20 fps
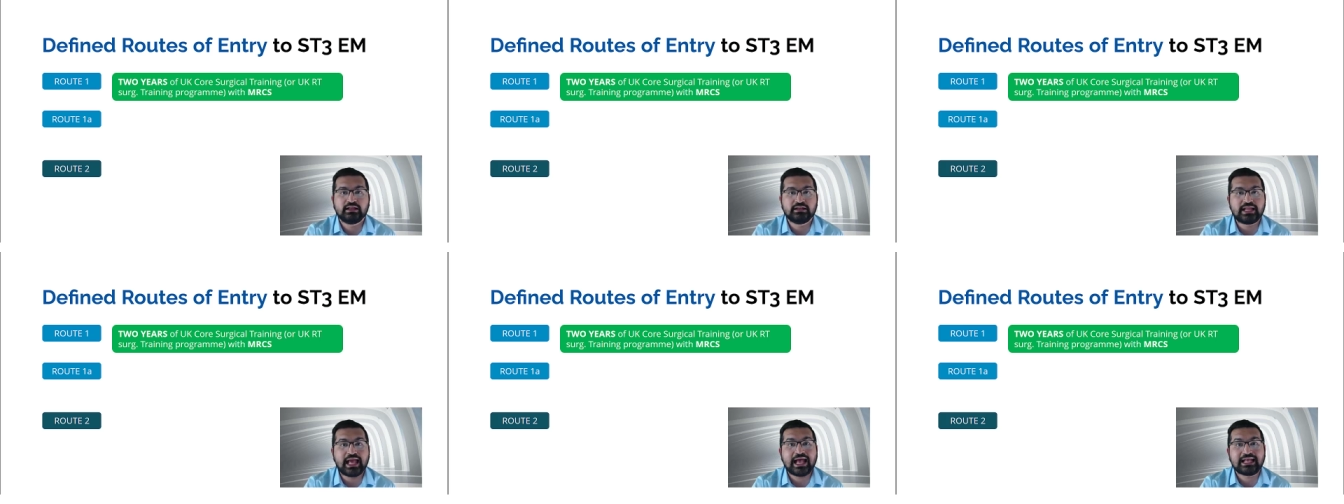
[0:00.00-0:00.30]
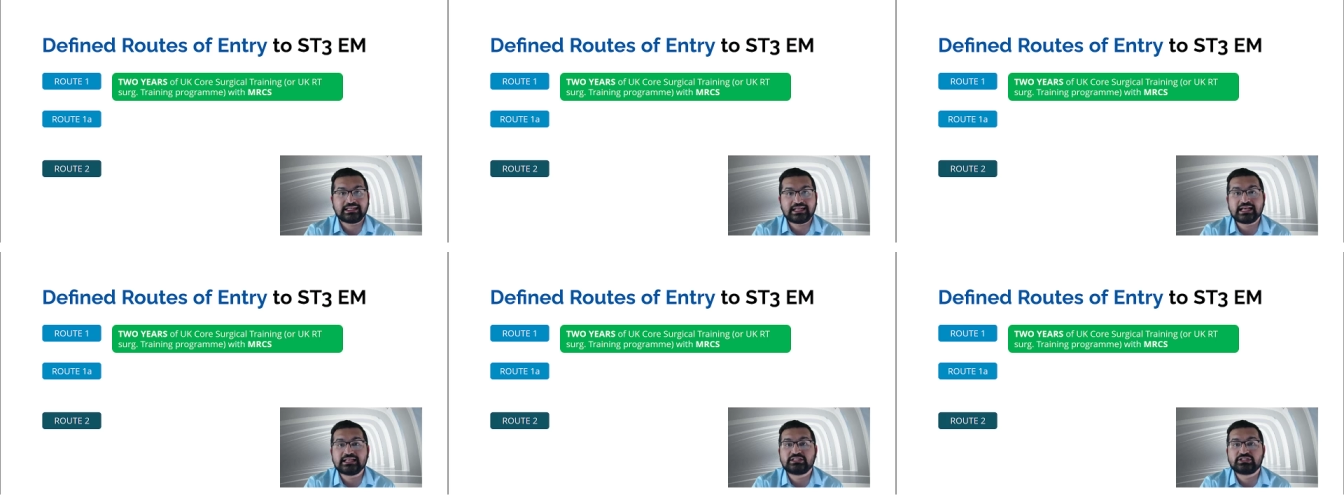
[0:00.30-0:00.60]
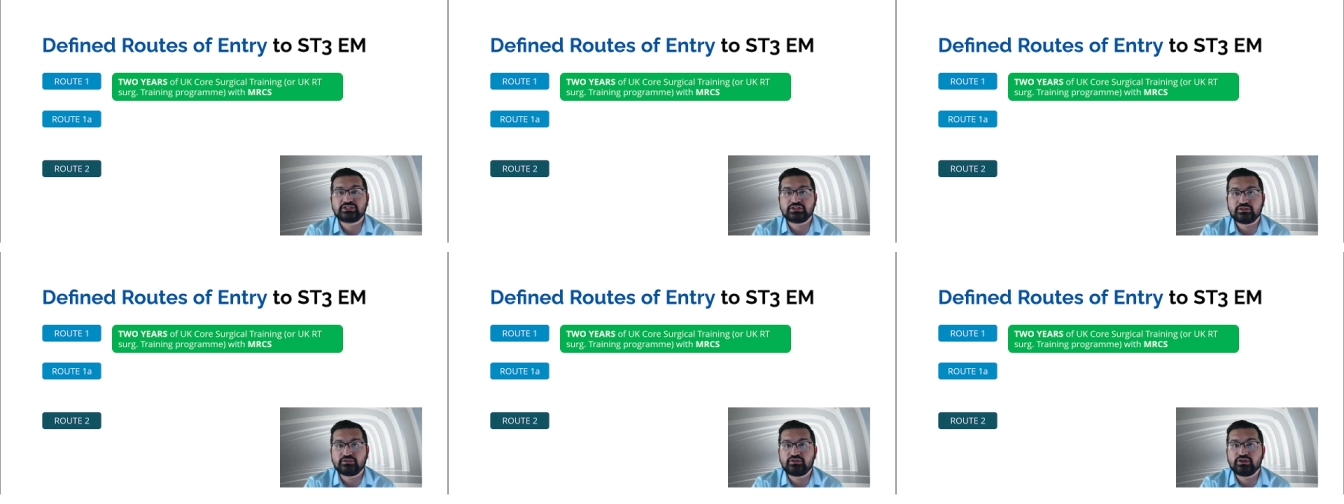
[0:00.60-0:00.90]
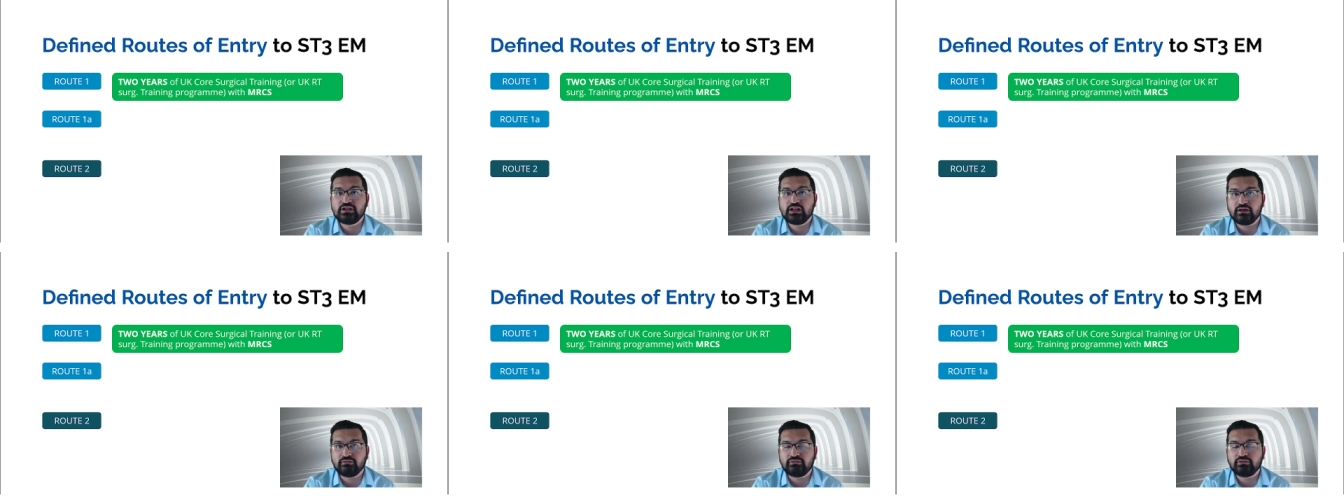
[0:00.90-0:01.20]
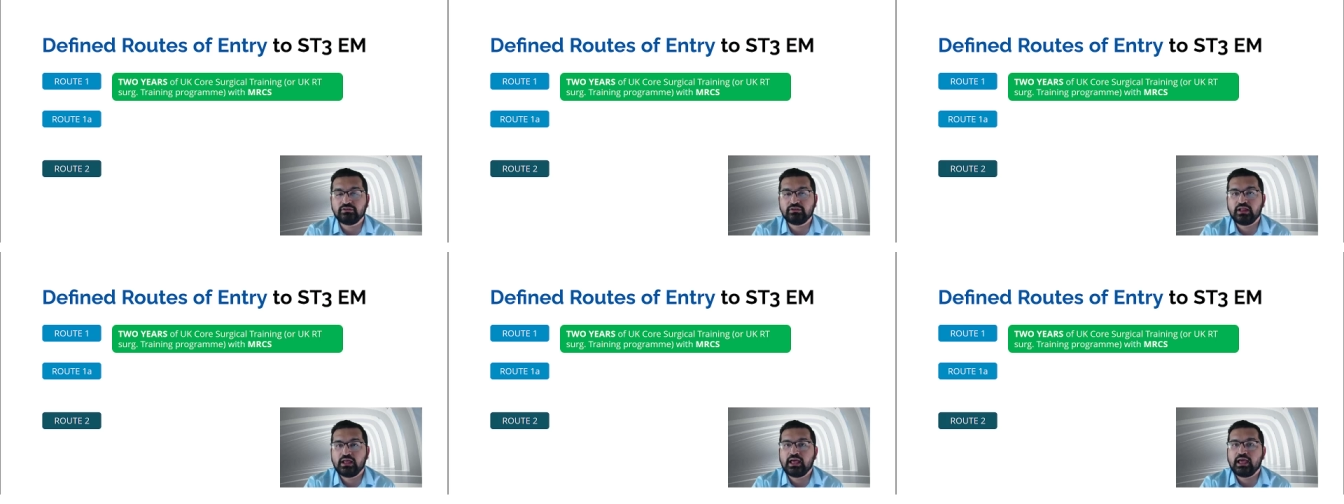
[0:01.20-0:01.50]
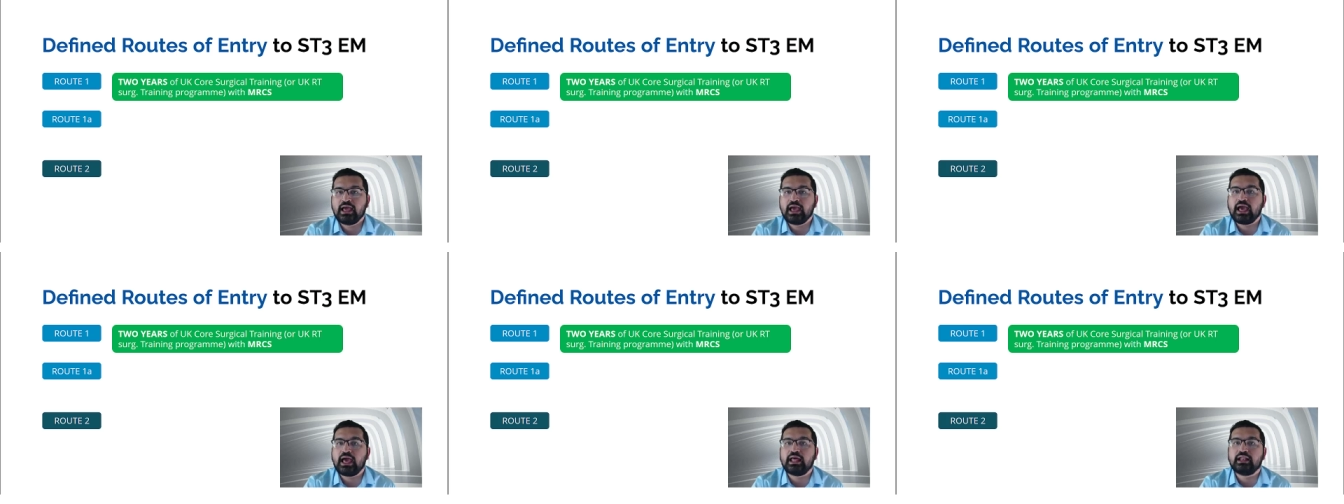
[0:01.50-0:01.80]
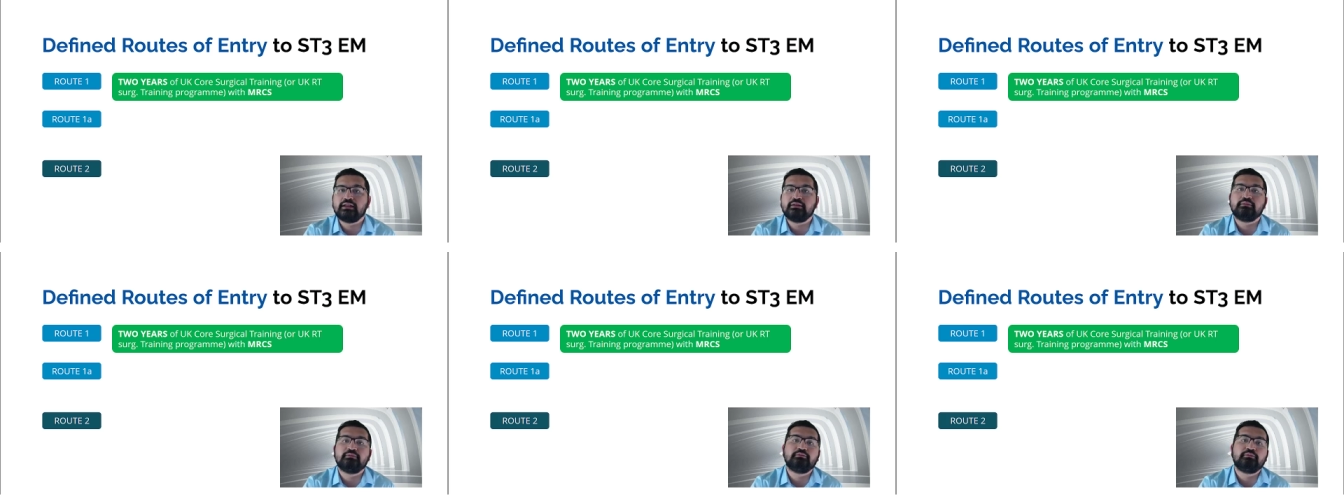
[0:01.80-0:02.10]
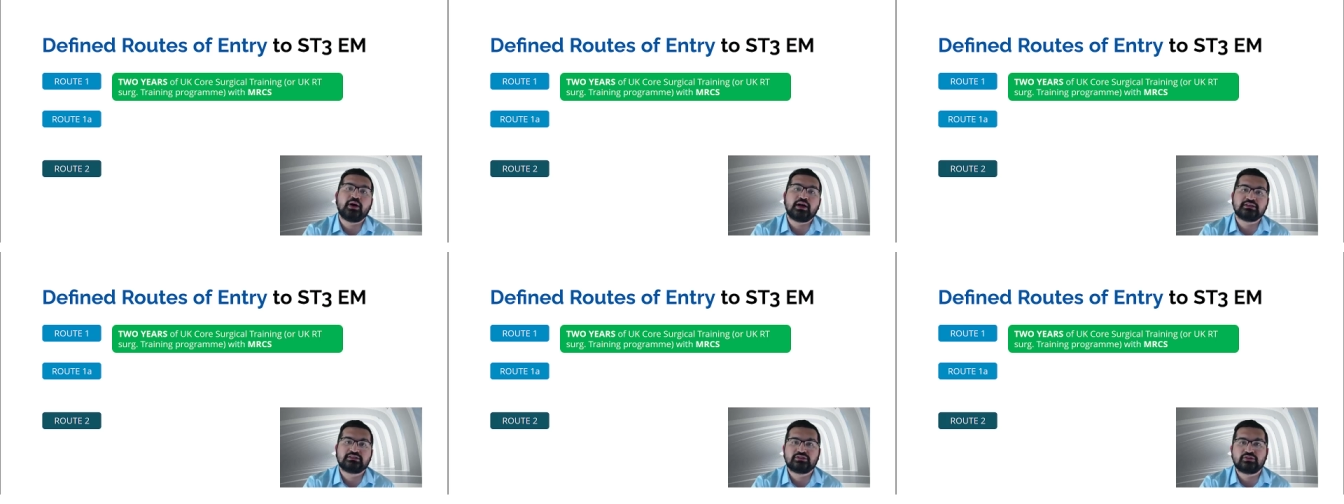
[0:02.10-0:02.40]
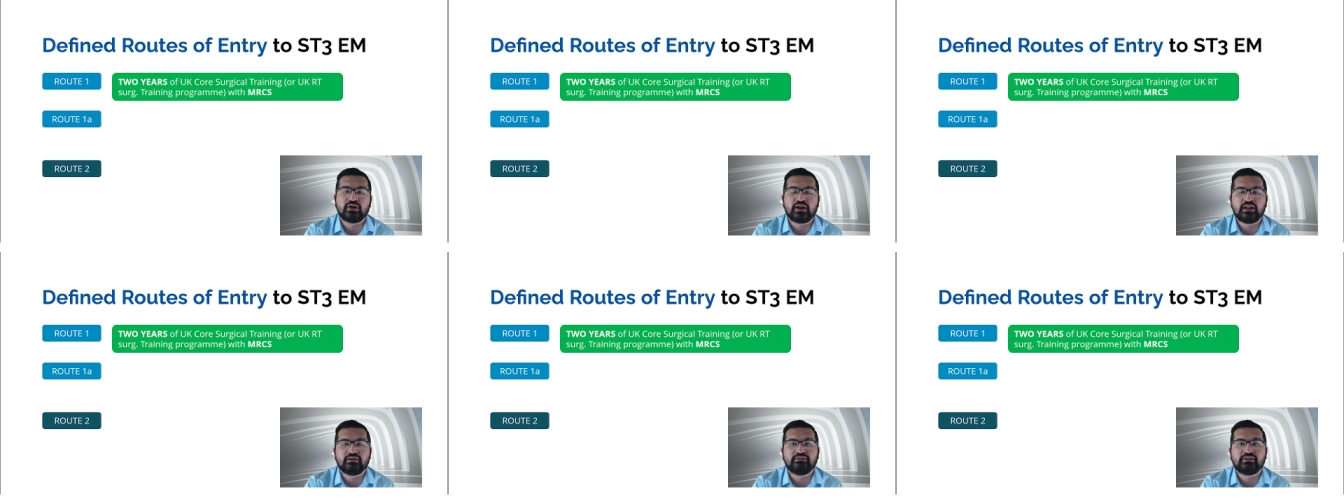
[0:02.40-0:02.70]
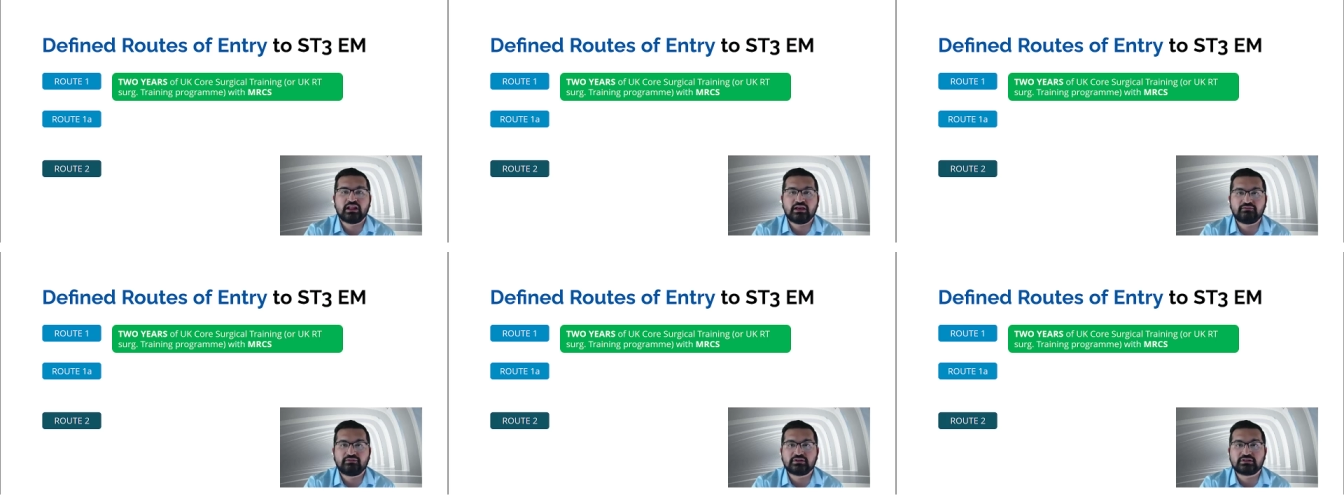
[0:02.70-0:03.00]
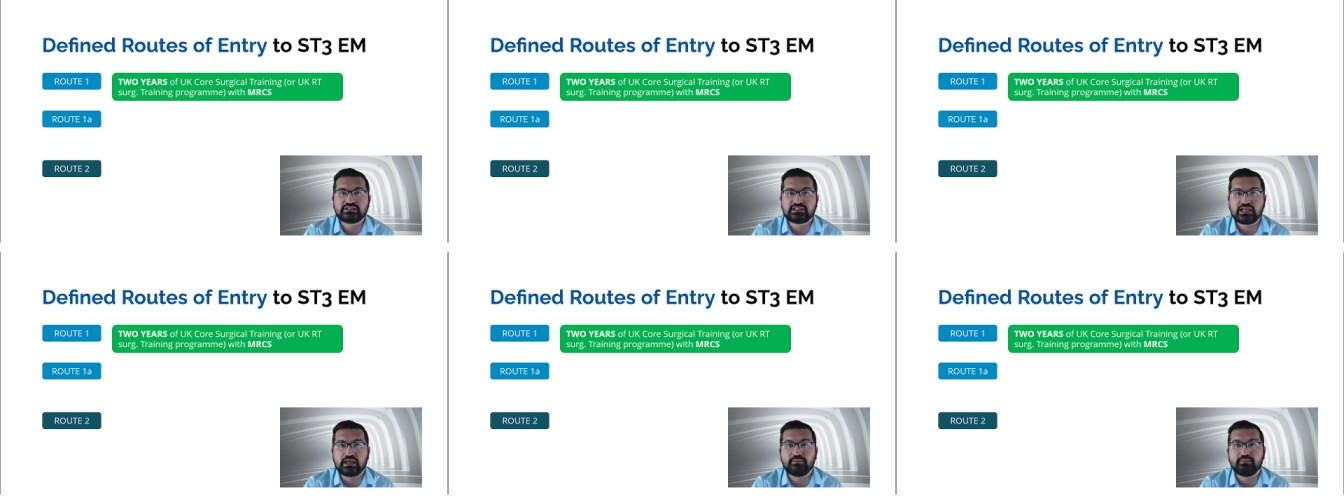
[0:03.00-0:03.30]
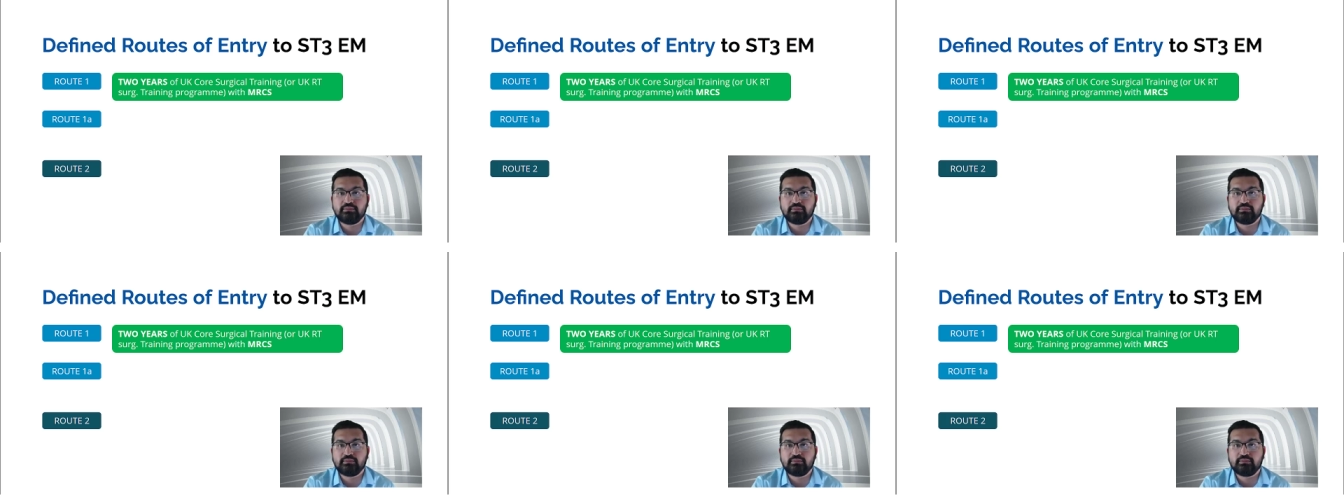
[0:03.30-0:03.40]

at ST3 level and pass the relevant FRCEM